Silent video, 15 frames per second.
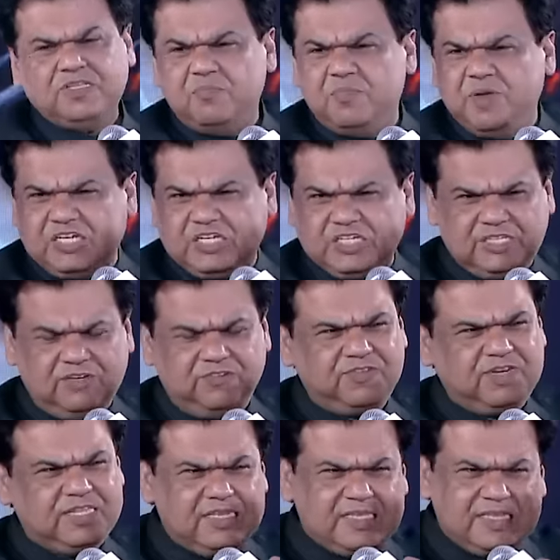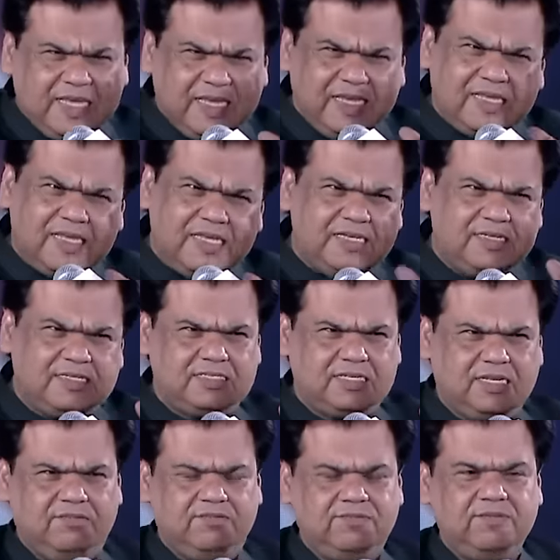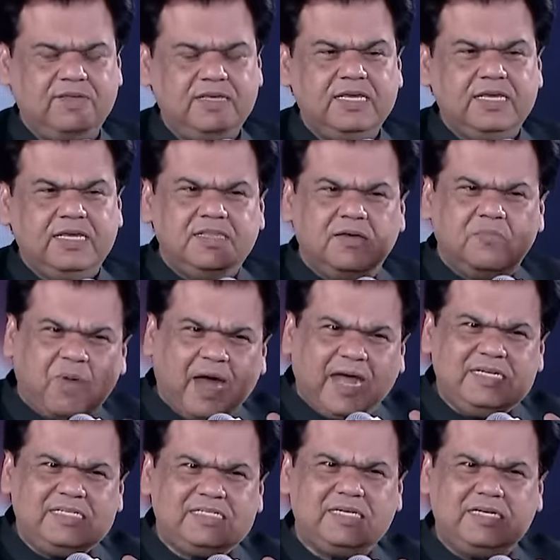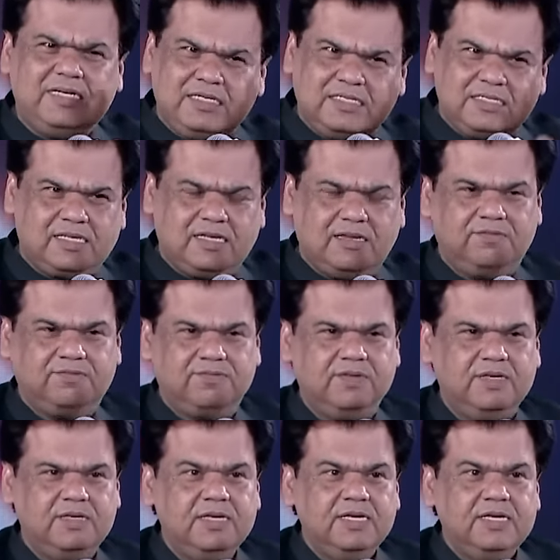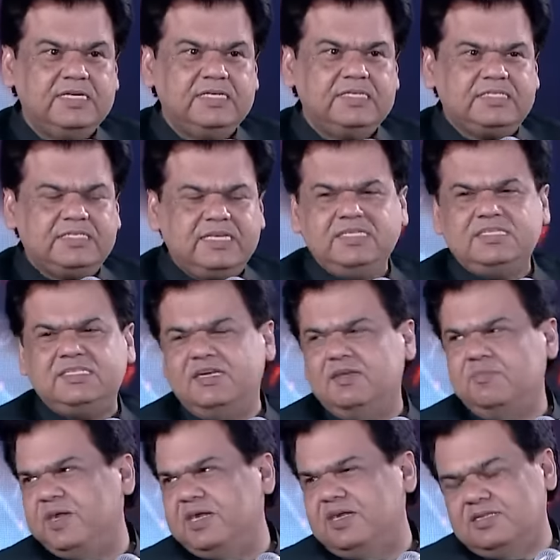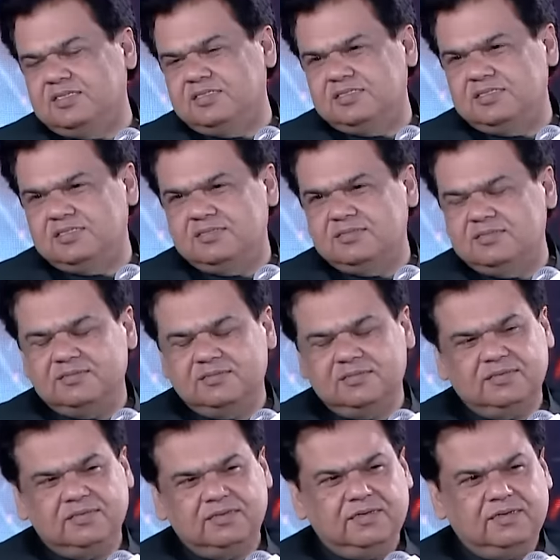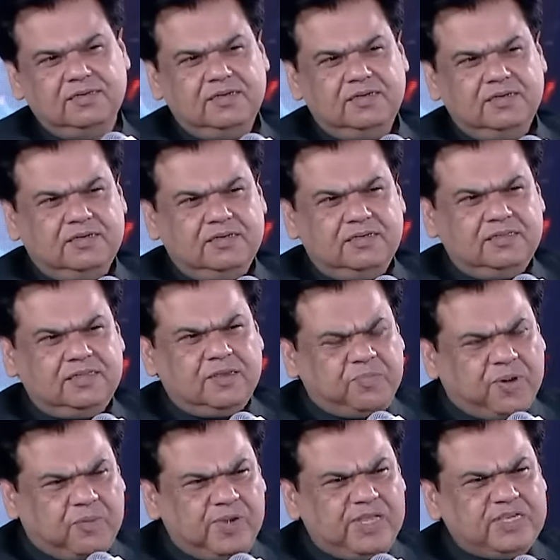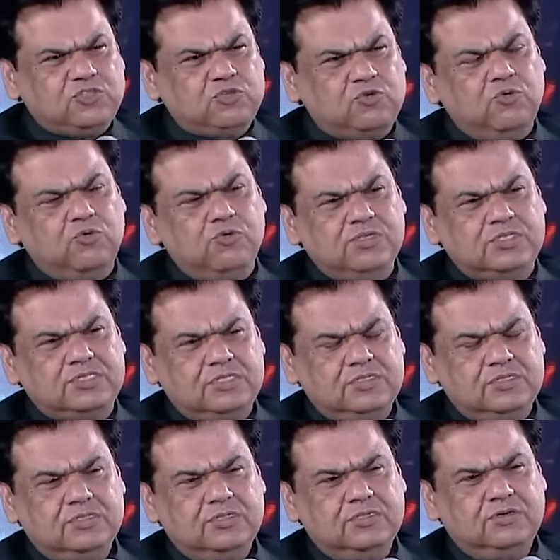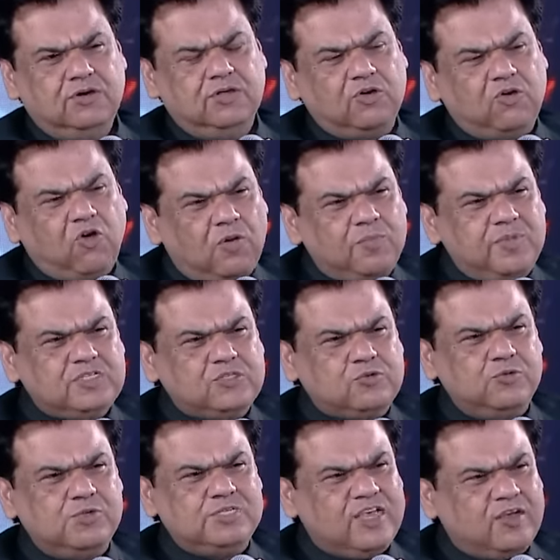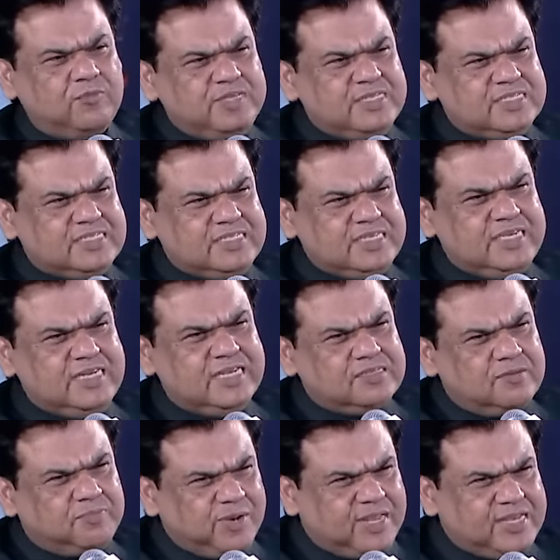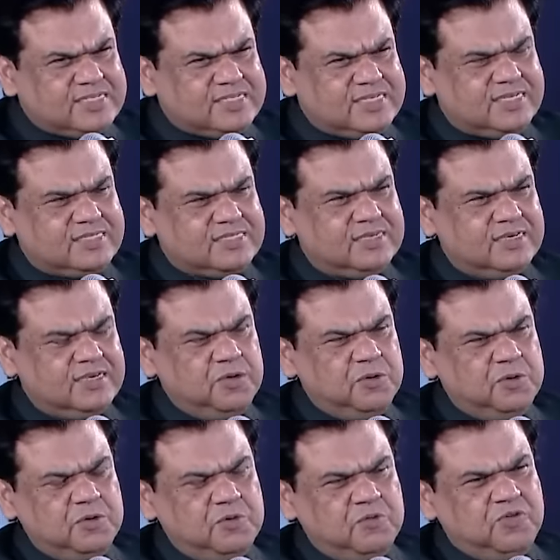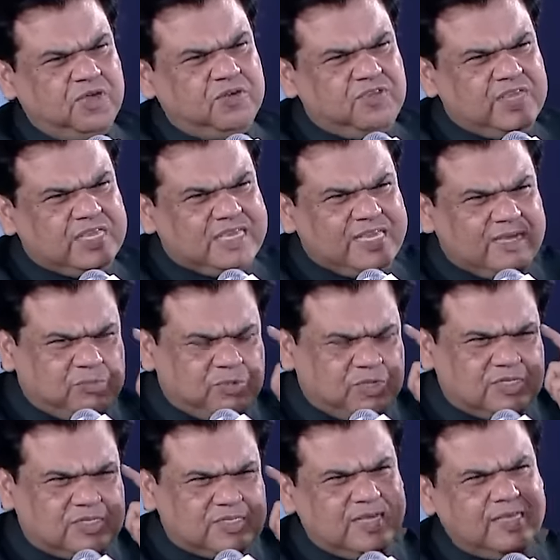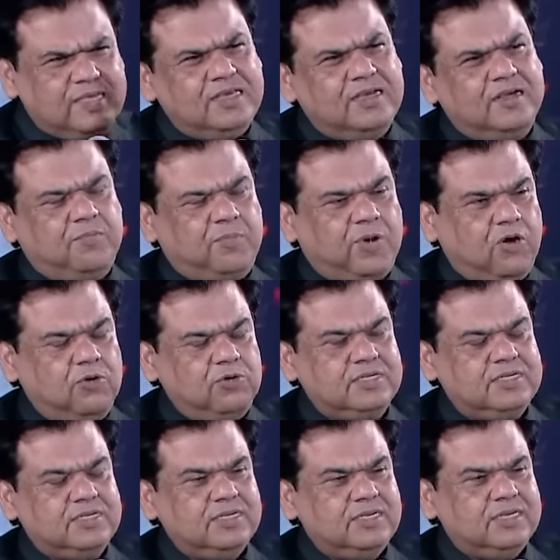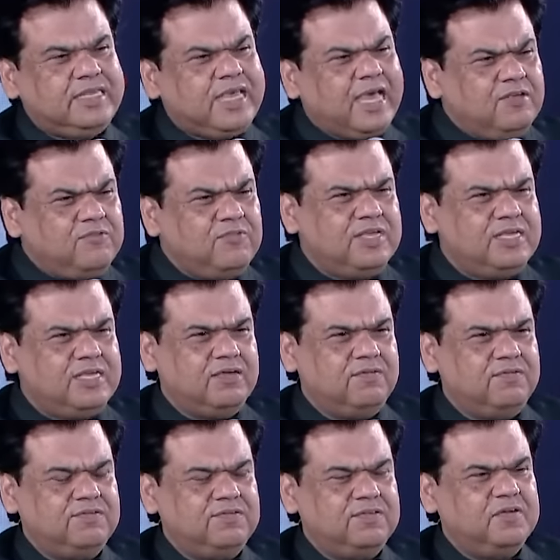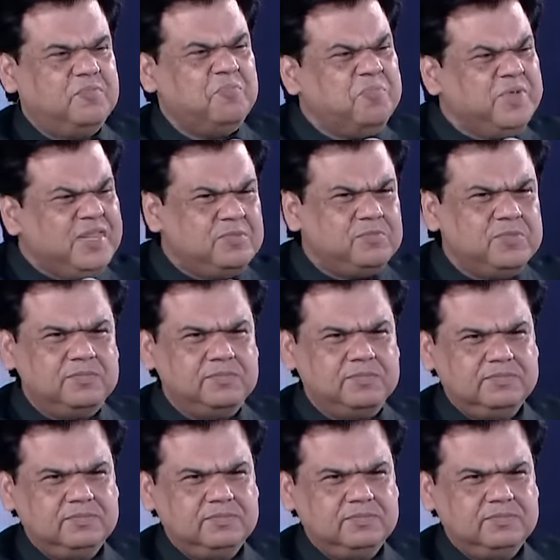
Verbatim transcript: a big shift in thinking itself, in the mindset itself, since independence. The public schools or the government schools have been seen as a places where we keep thinking about can we give minimum?